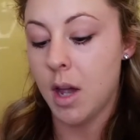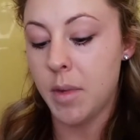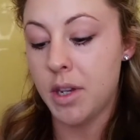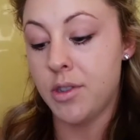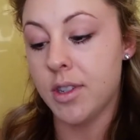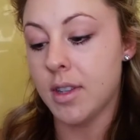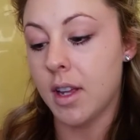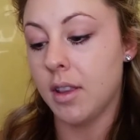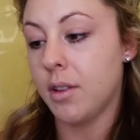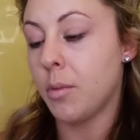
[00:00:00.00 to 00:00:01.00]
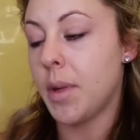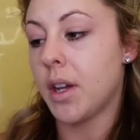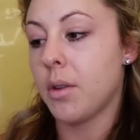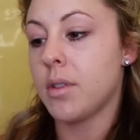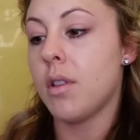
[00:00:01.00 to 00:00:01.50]
I mean, just a little bit
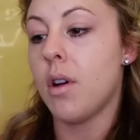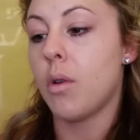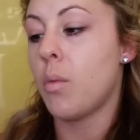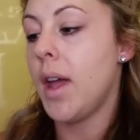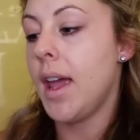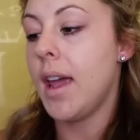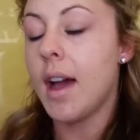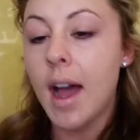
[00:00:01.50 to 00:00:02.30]
goes a long way.